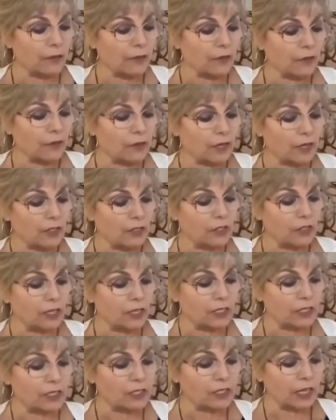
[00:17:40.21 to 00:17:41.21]
And
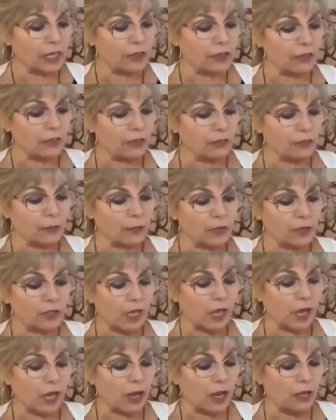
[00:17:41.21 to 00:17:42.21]
they say that from
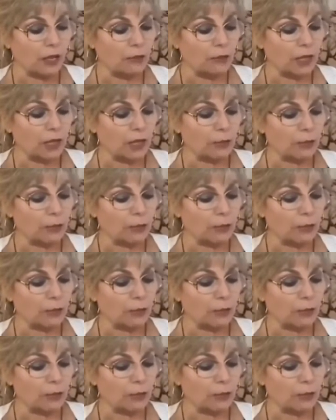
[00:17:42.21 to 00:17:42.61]
the time